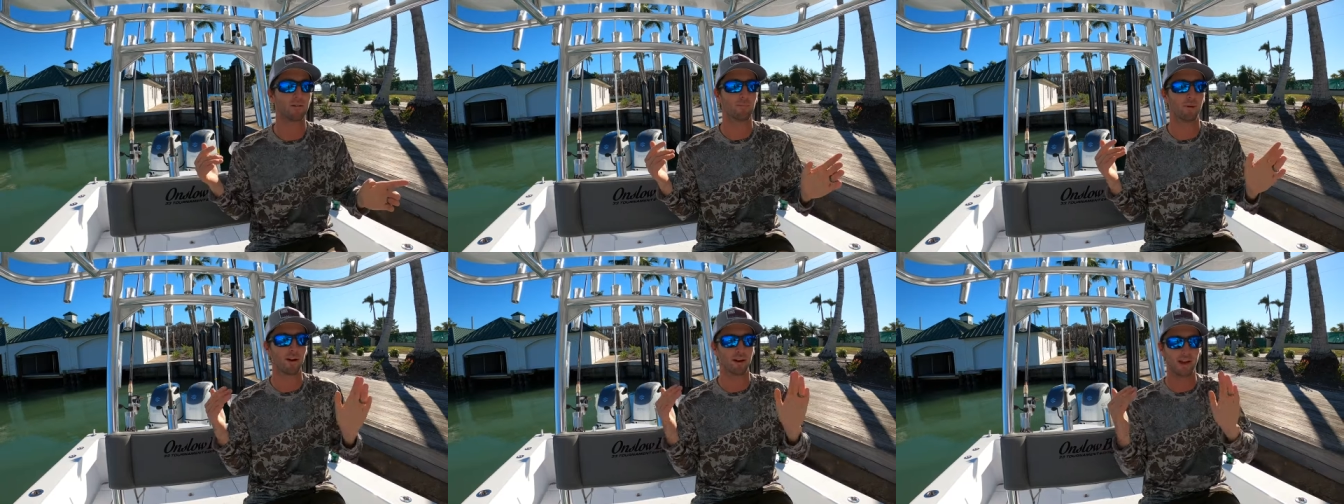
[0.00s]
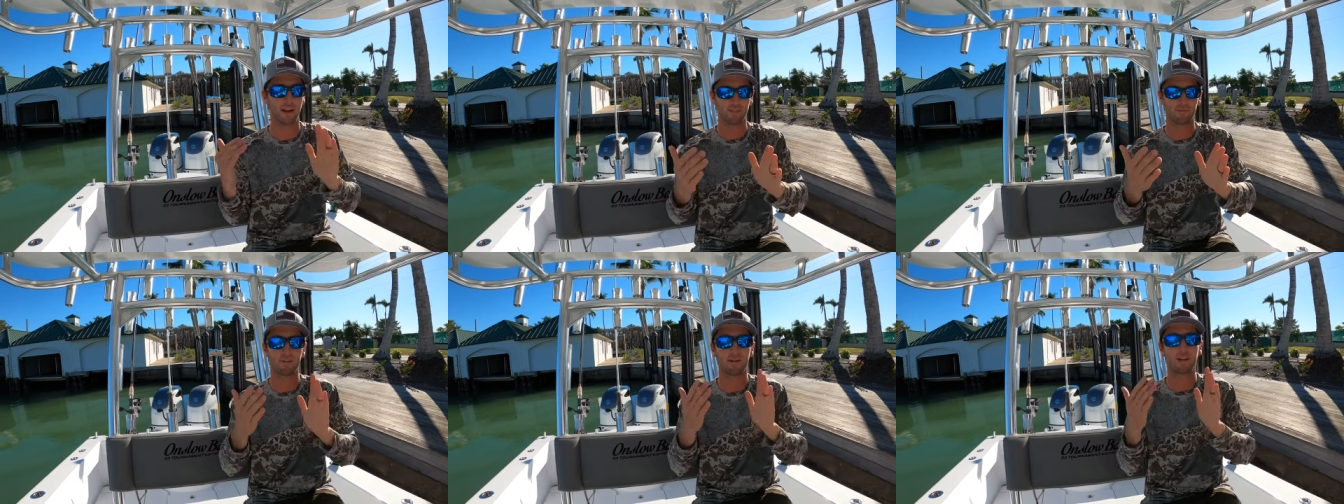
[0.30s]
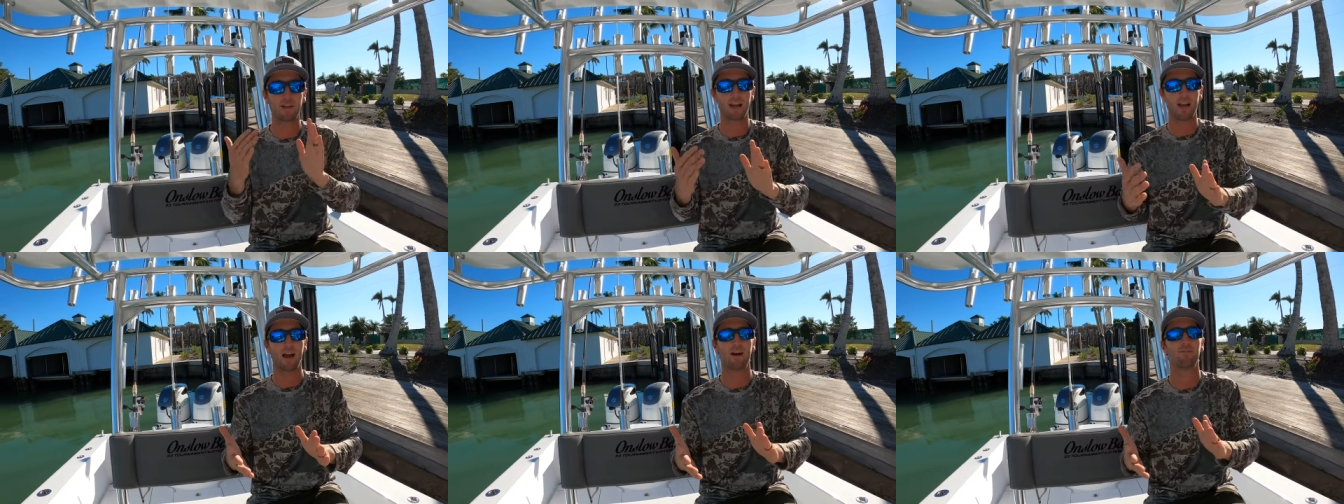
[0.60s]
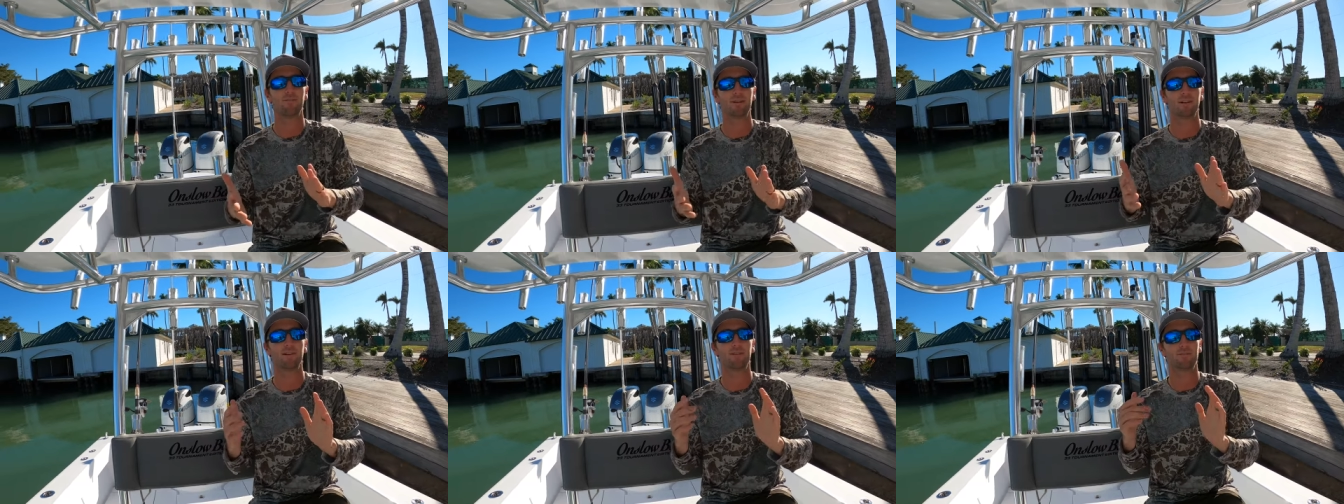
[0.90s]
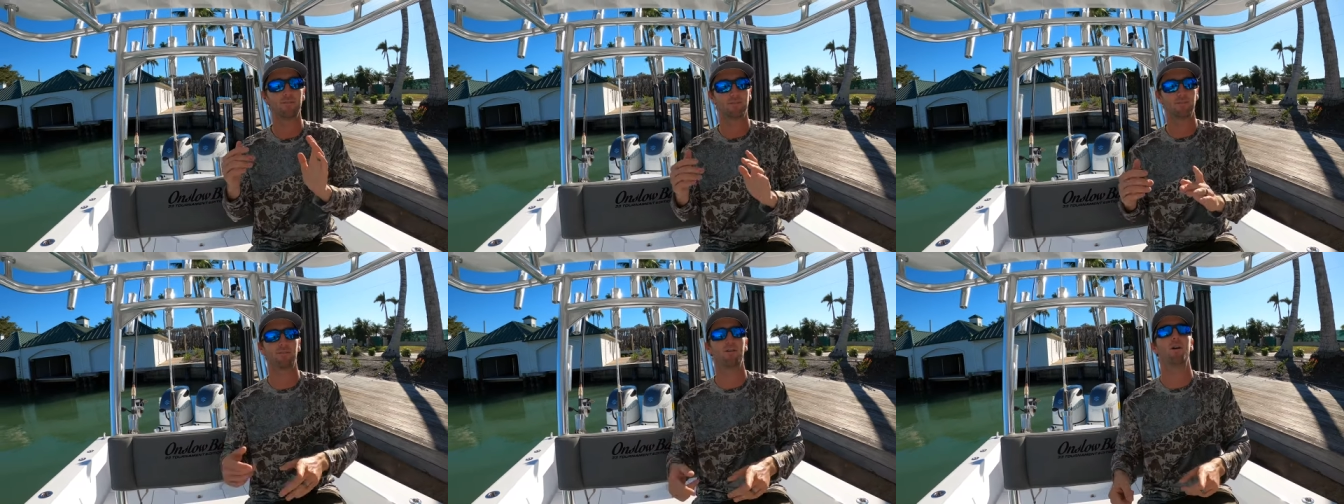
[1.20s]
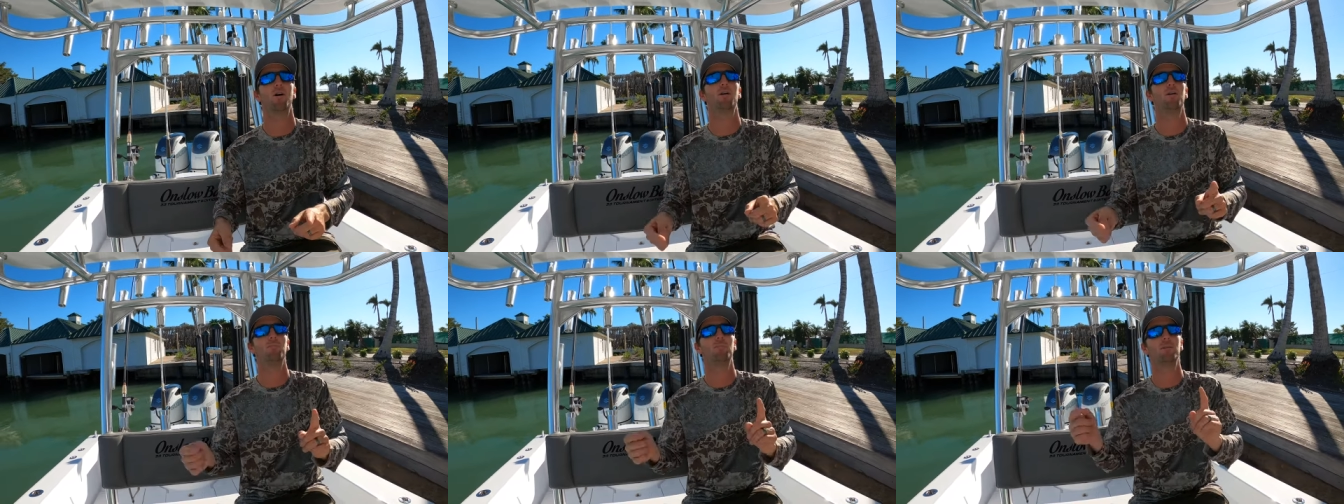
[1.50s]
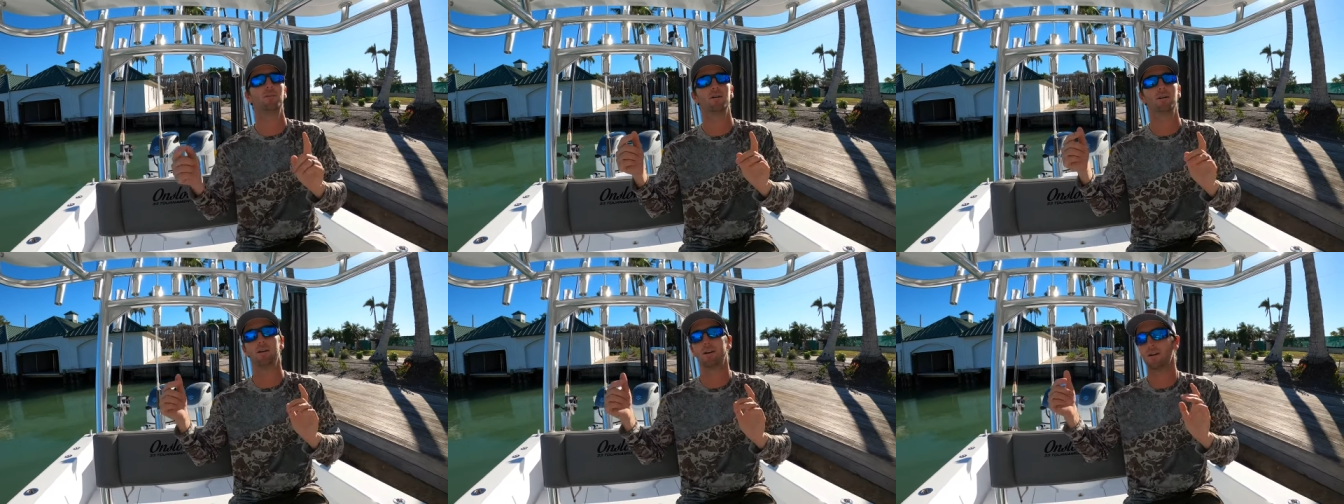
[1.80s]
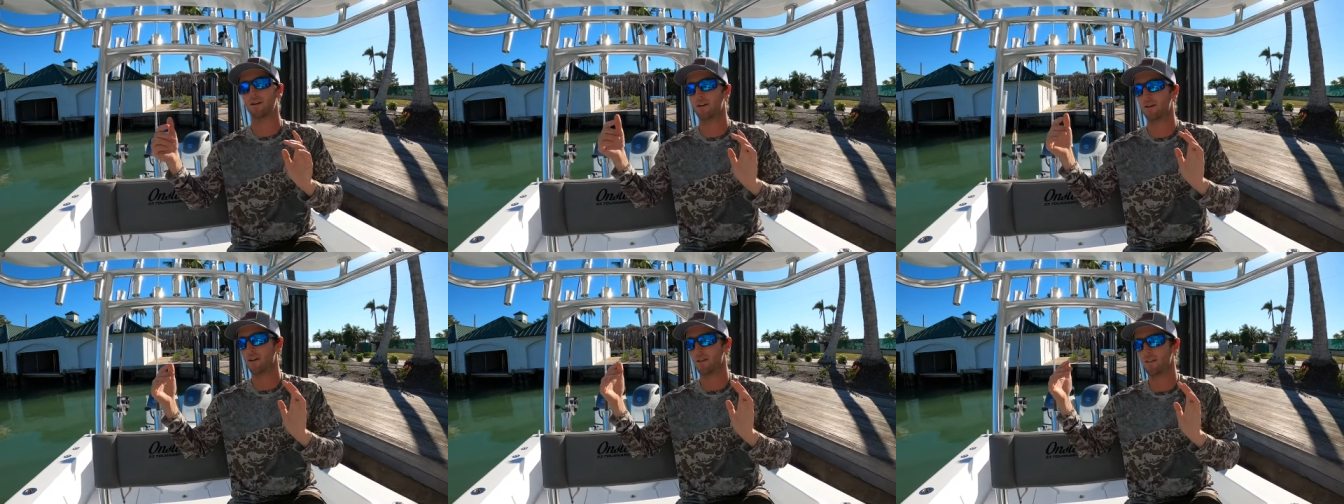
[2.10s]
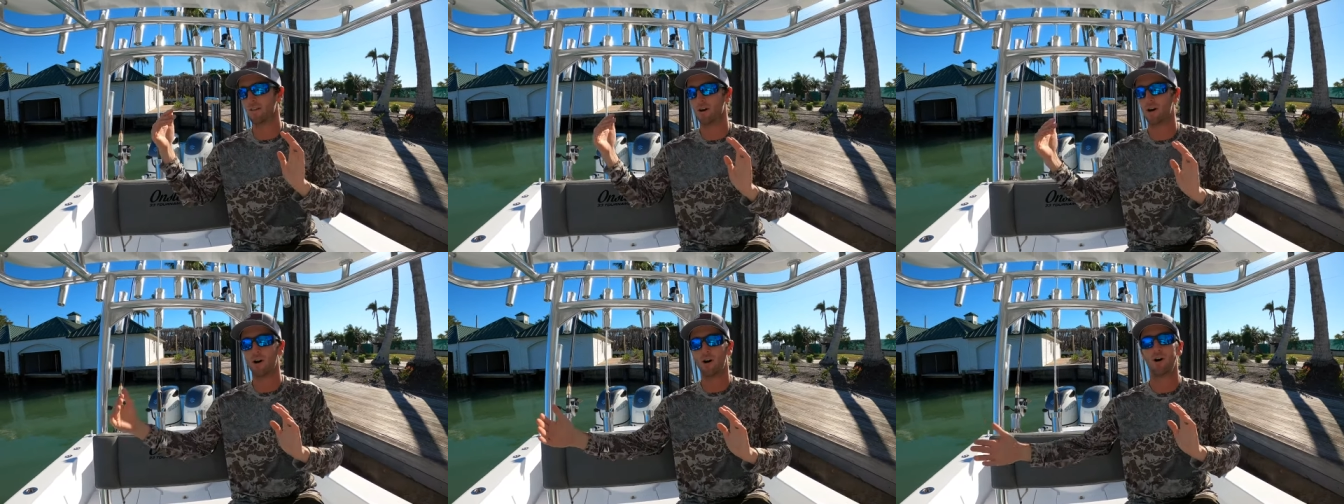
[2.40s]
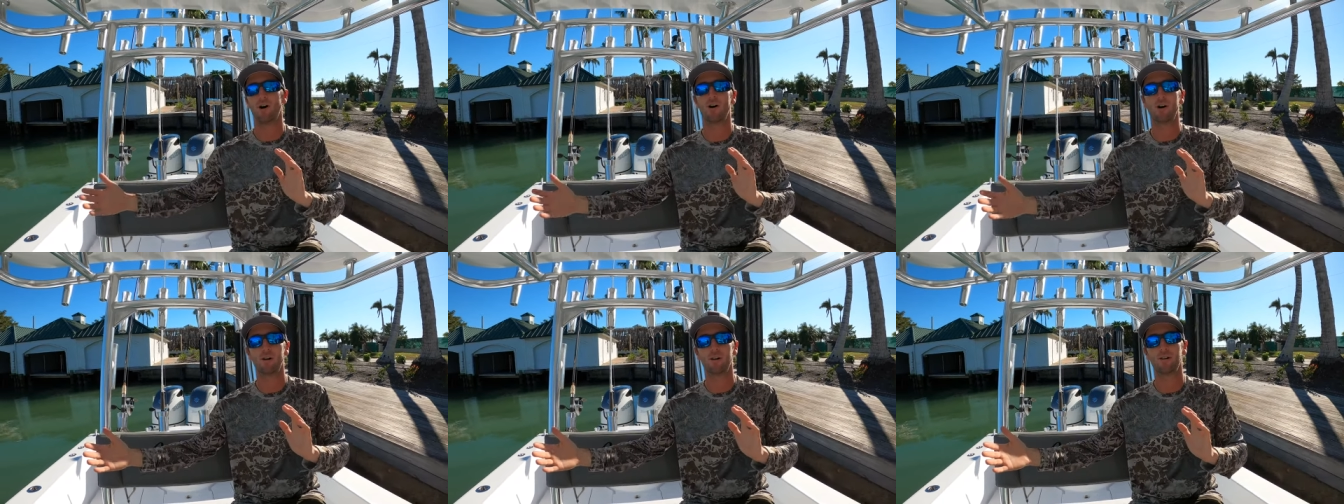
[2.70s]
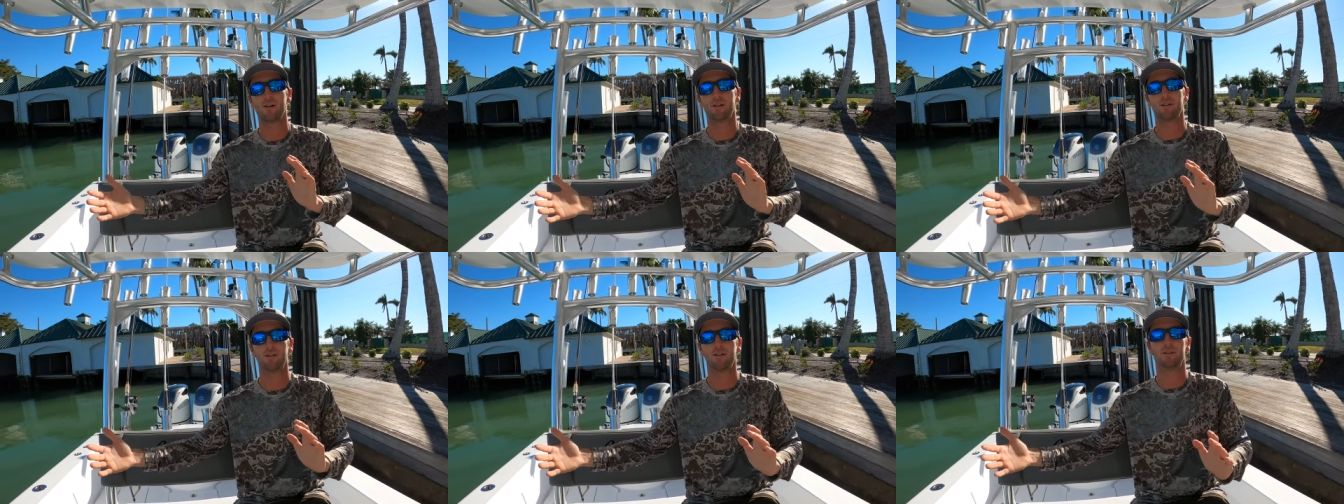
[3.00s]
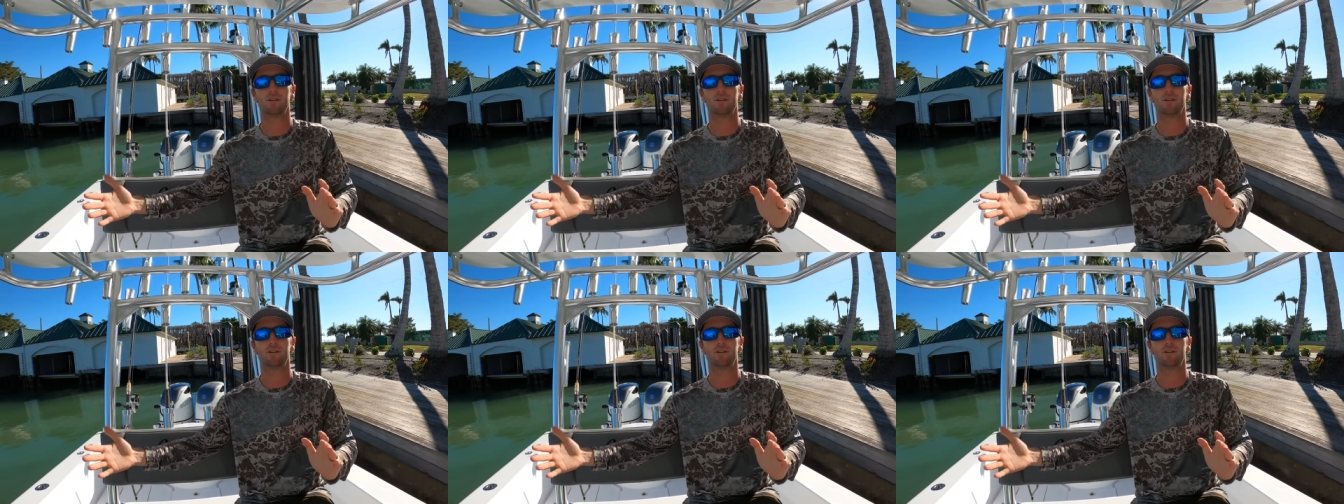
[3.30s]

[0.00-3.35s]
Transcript: but every cavity from the hull